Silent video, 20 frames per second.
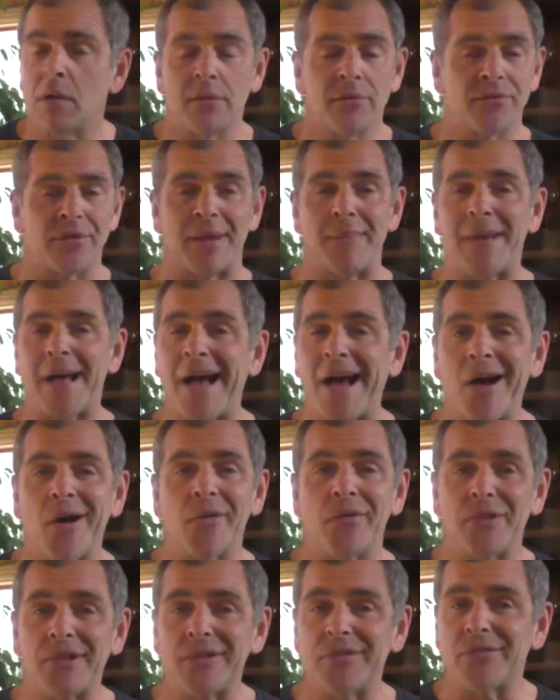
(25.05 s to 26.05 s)

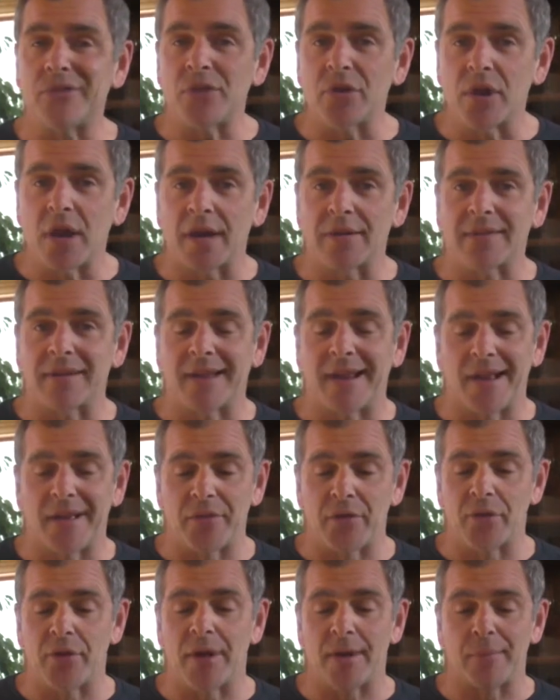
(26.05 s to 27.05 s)
Somehow, these two got
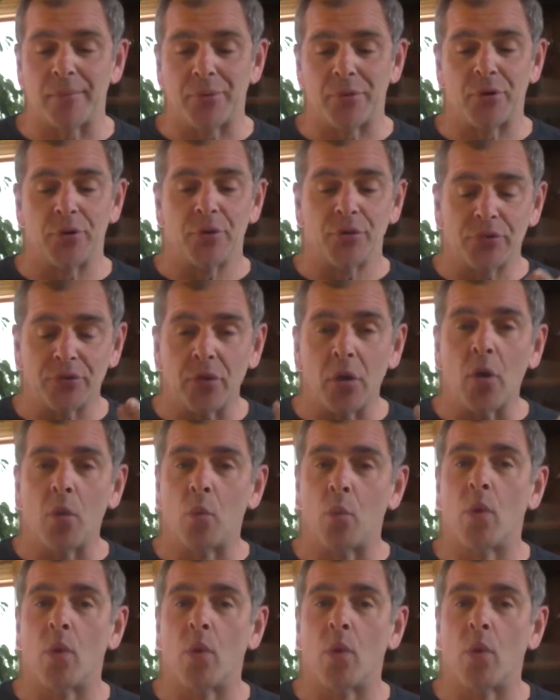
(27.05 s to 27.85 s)
together and produced